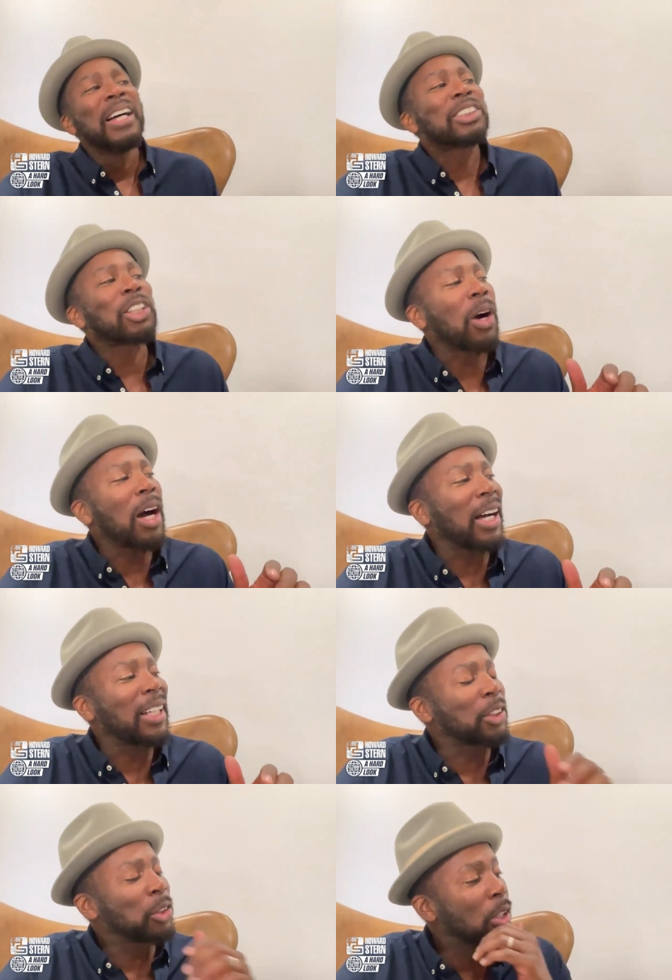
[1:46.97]
So,
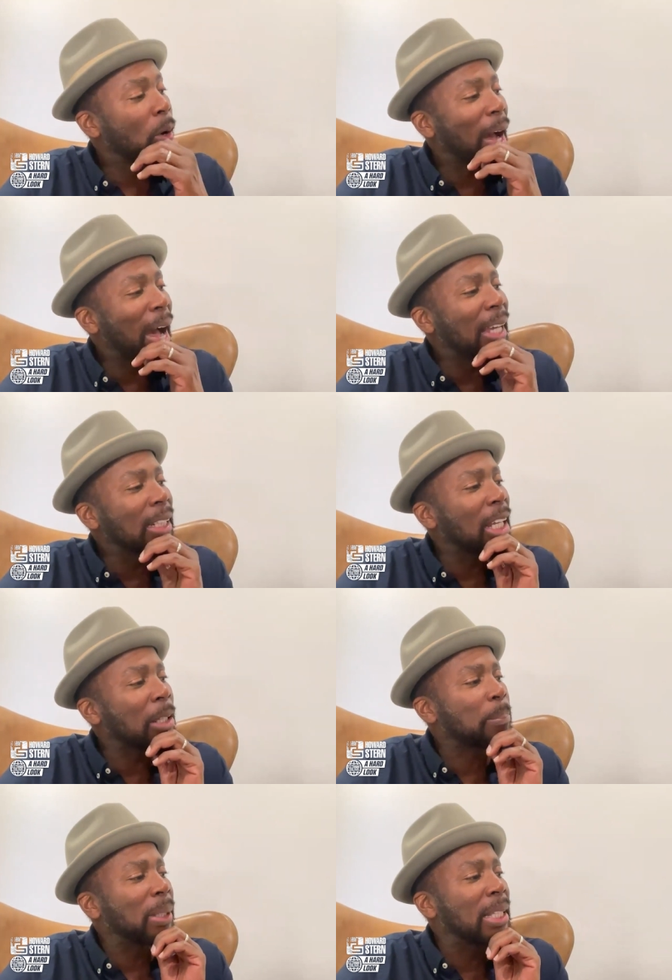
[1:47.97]
uh, you know, I
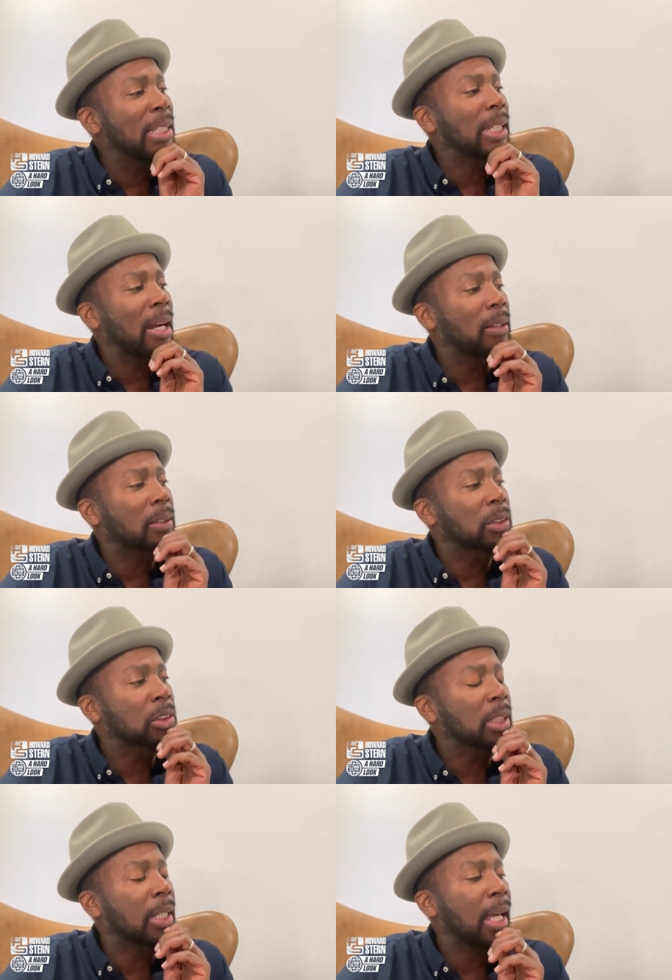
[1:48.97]
like playing
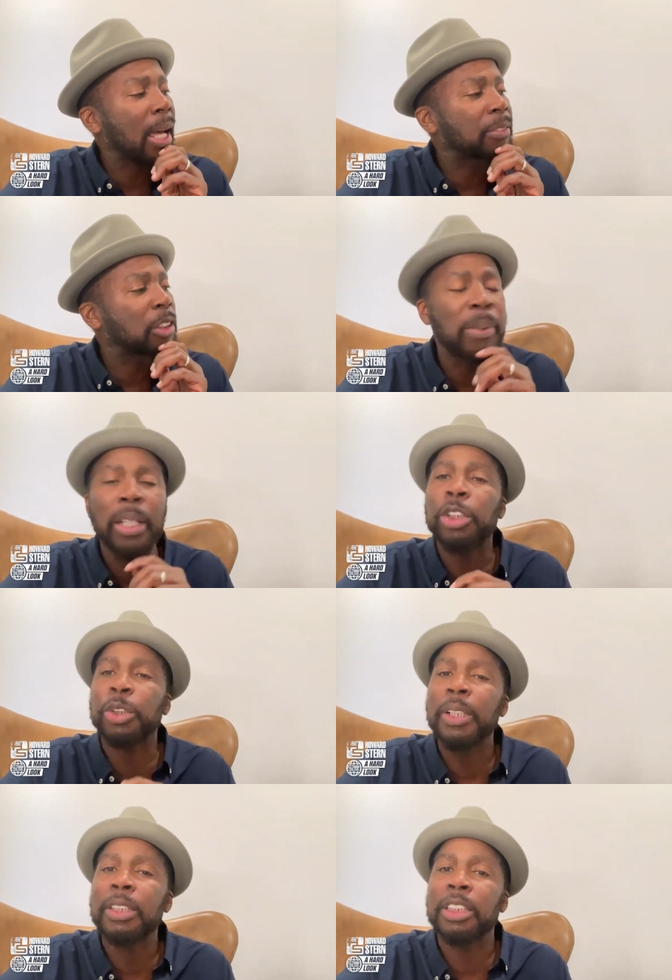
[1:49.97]
characters that have to make
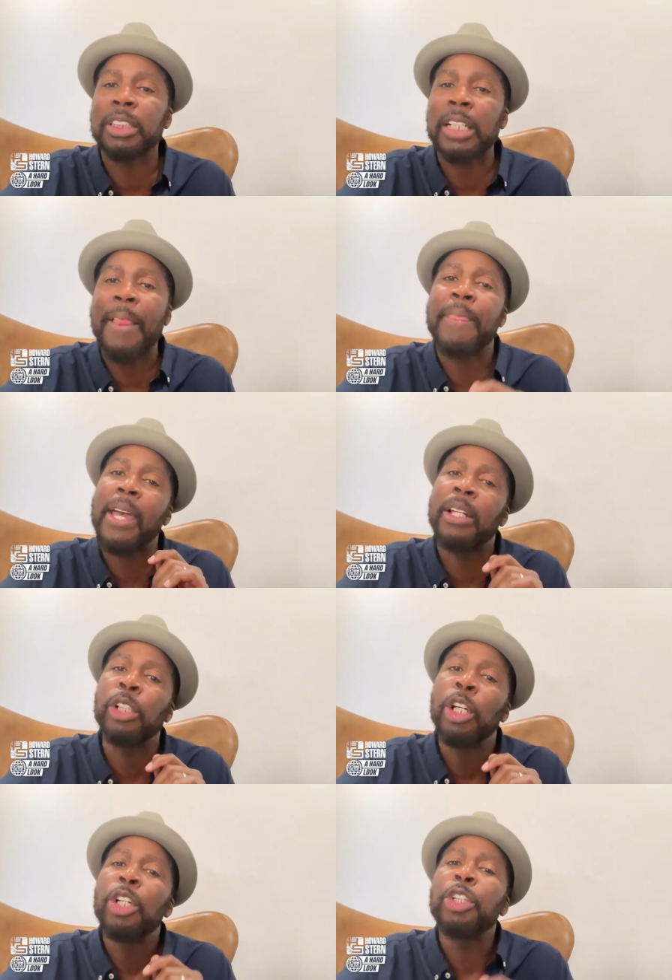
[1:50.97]
choices and
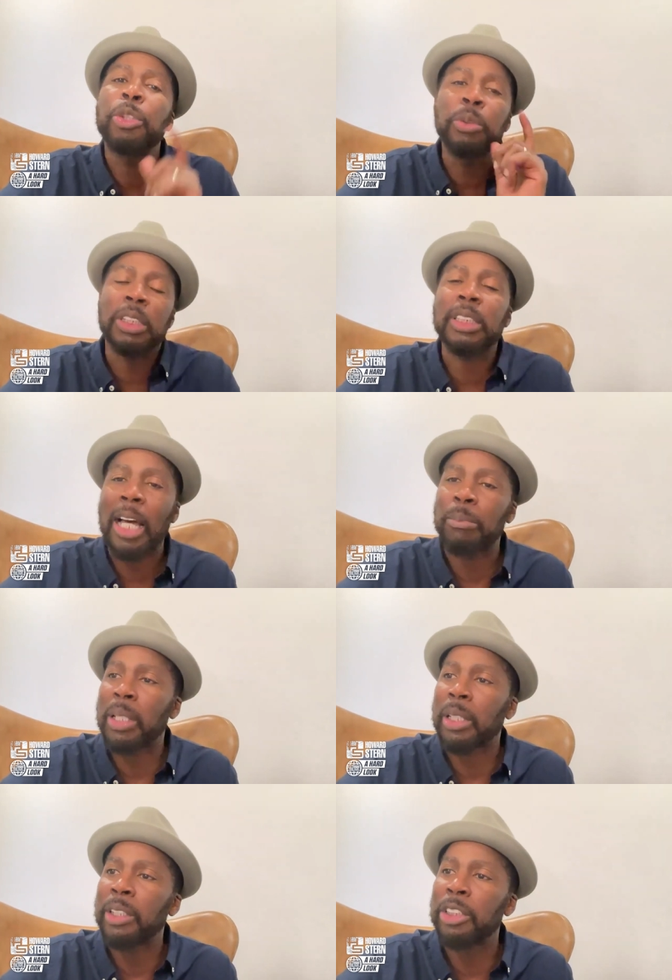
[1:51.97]
then you decide
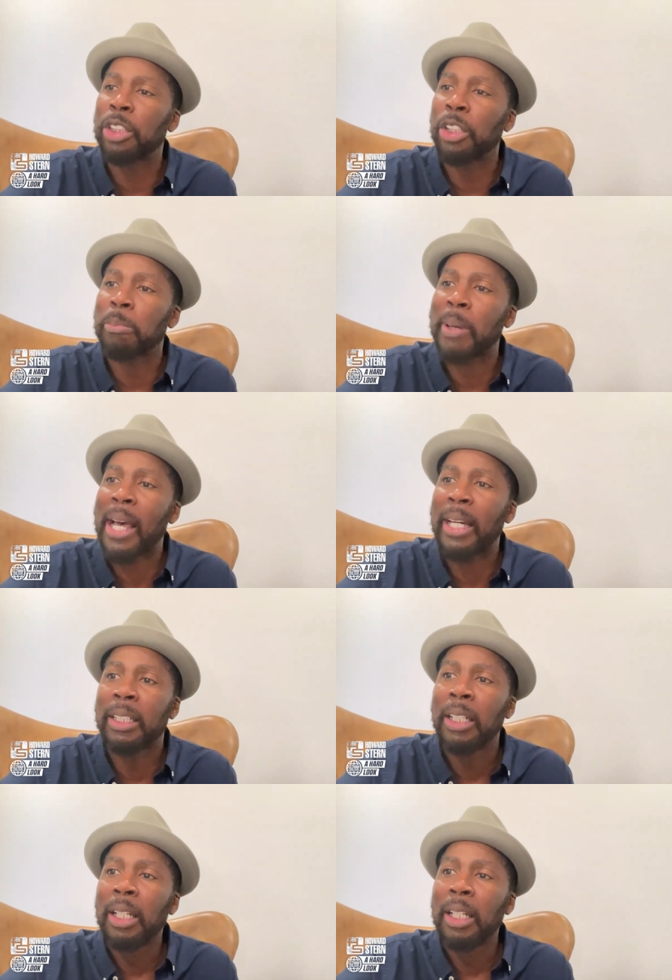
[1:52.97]
whether he's good or bad.